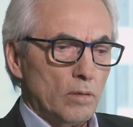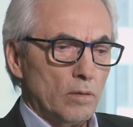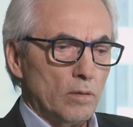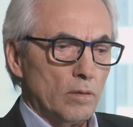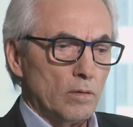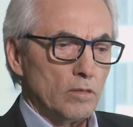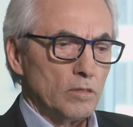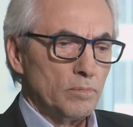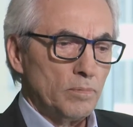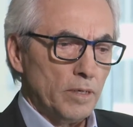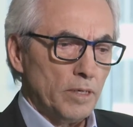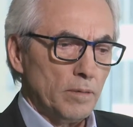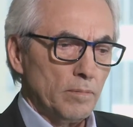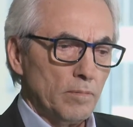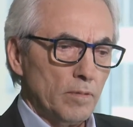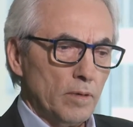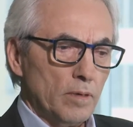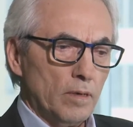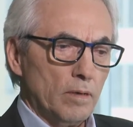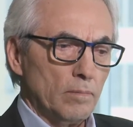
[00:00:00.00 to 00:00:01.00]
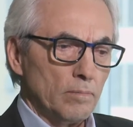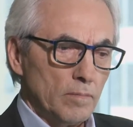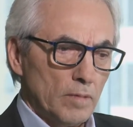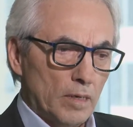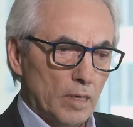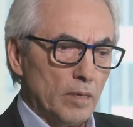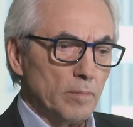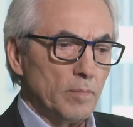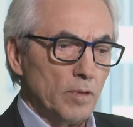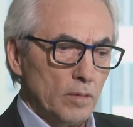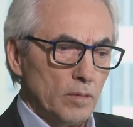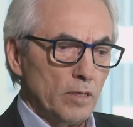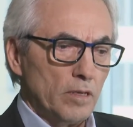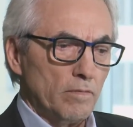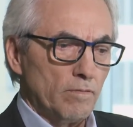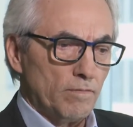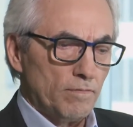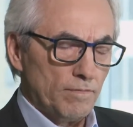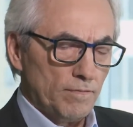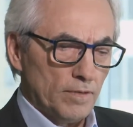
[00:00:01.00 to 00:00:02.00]
there has been I
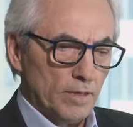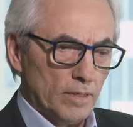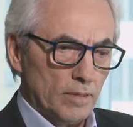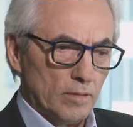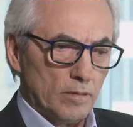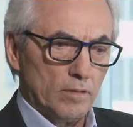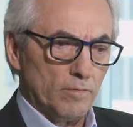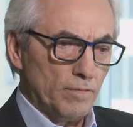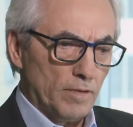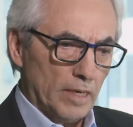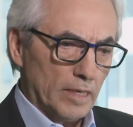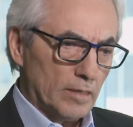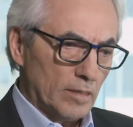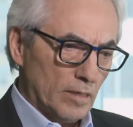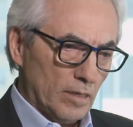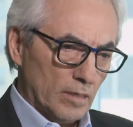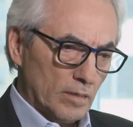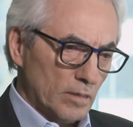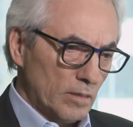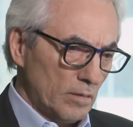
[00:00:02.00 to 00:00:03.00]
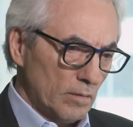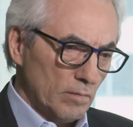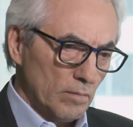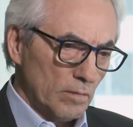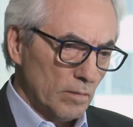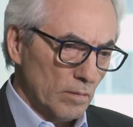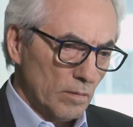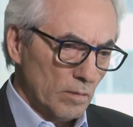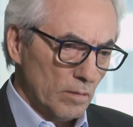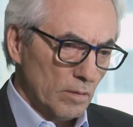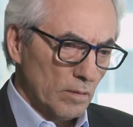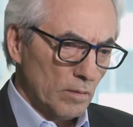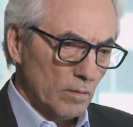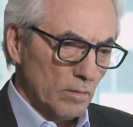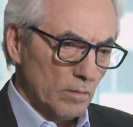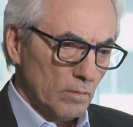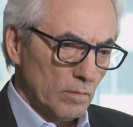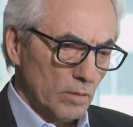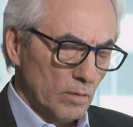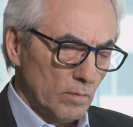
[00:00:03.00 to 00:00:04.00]
believe uh, the fact that
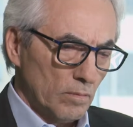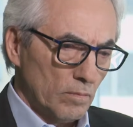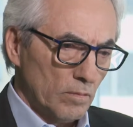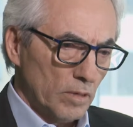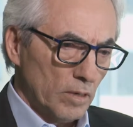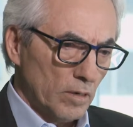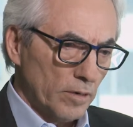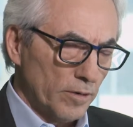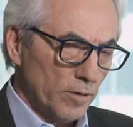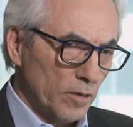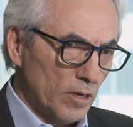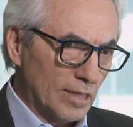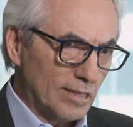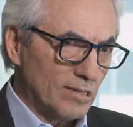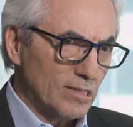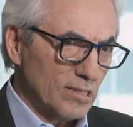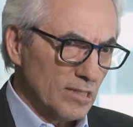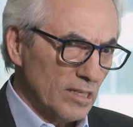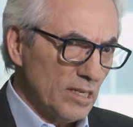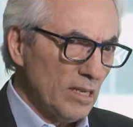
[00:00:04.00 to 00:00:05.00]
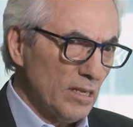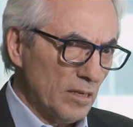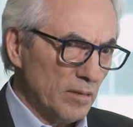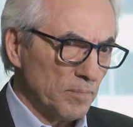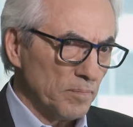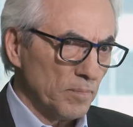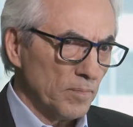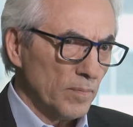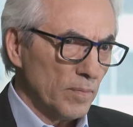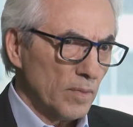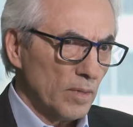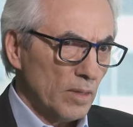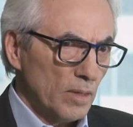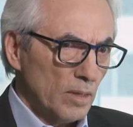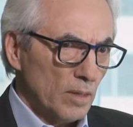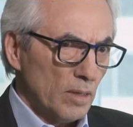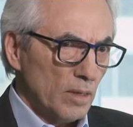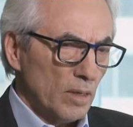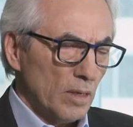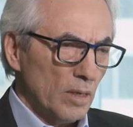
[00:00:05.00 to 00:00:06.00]
we are not seen
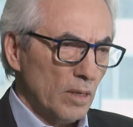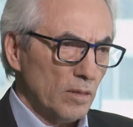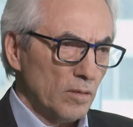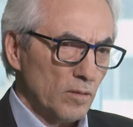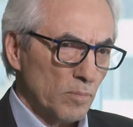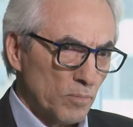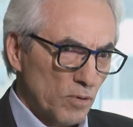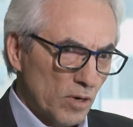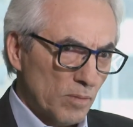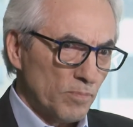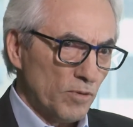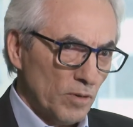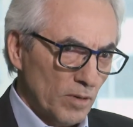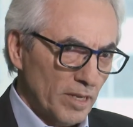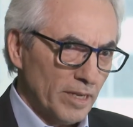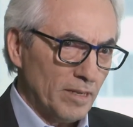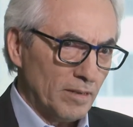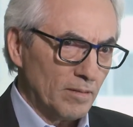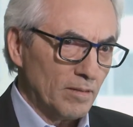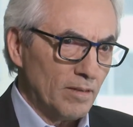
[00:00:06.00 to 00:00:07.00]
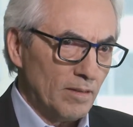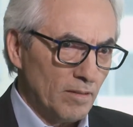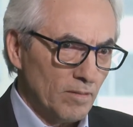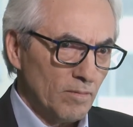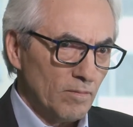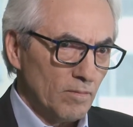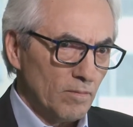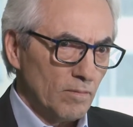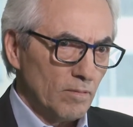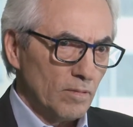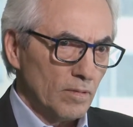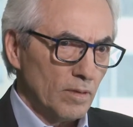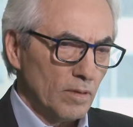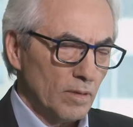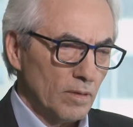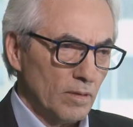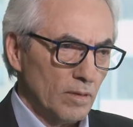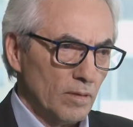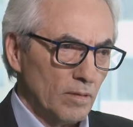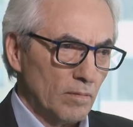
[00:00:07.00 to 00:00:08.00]
in the proper light.
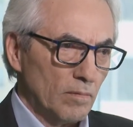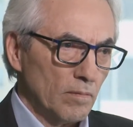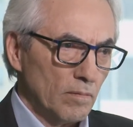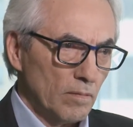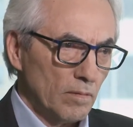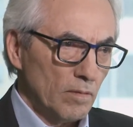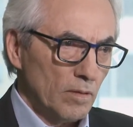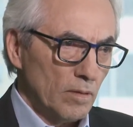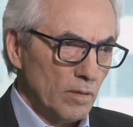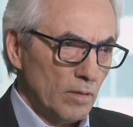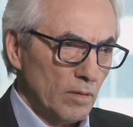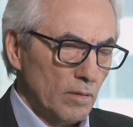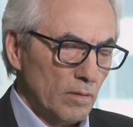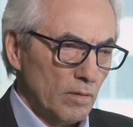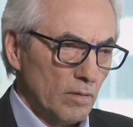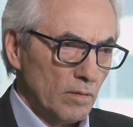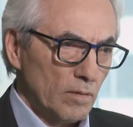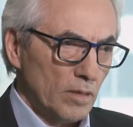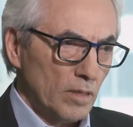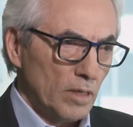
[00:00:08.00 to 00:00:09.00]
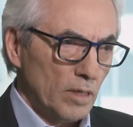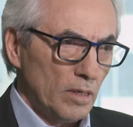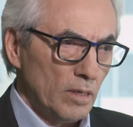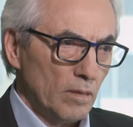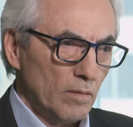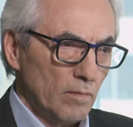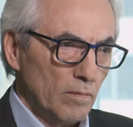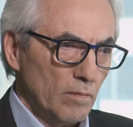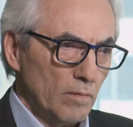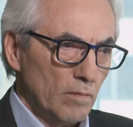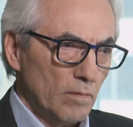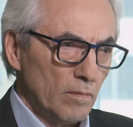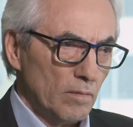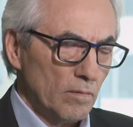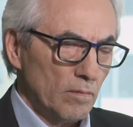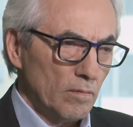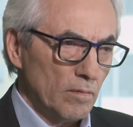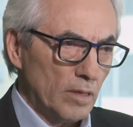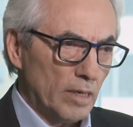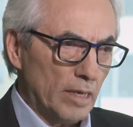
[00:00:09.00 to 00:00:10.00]
Uh, the,
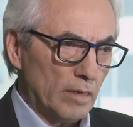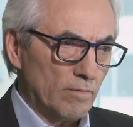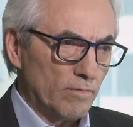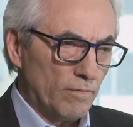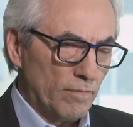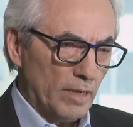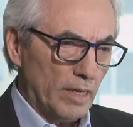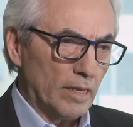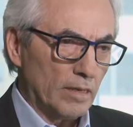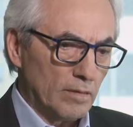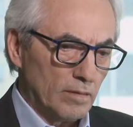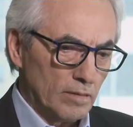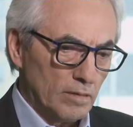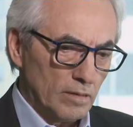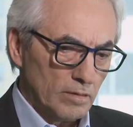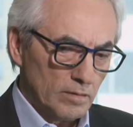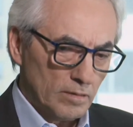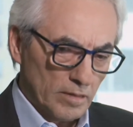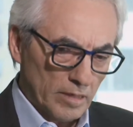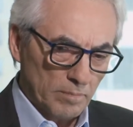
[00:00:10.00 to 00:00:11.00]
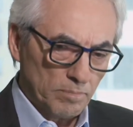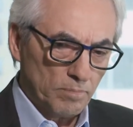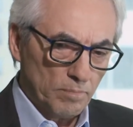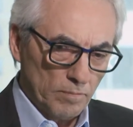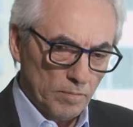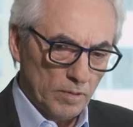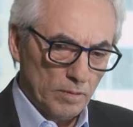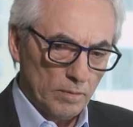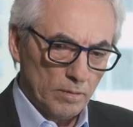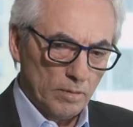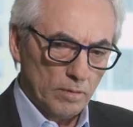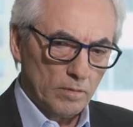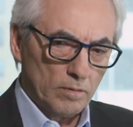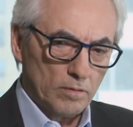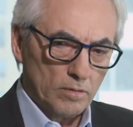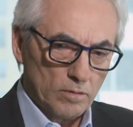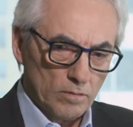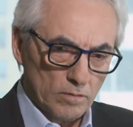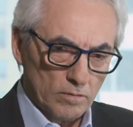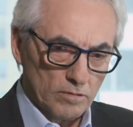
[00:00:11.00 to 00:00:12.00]
that fact has led
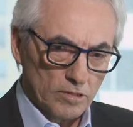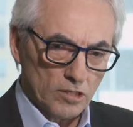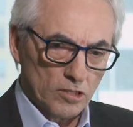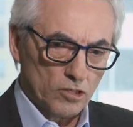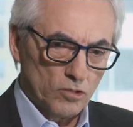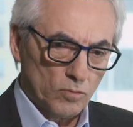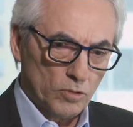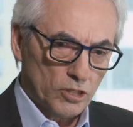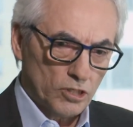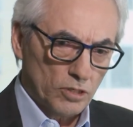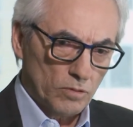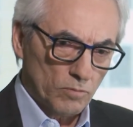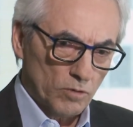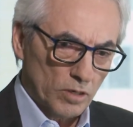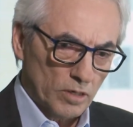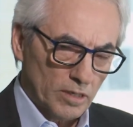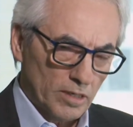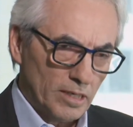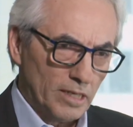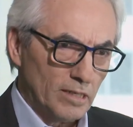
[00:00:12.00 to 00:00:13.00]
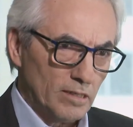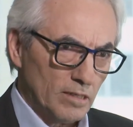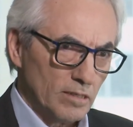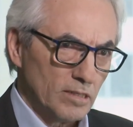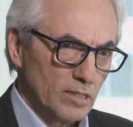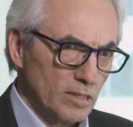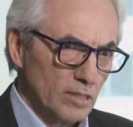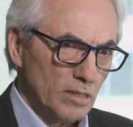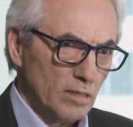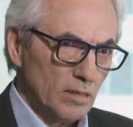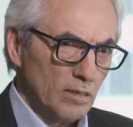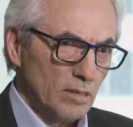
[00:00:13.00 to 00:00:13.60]
to a situation where Canadians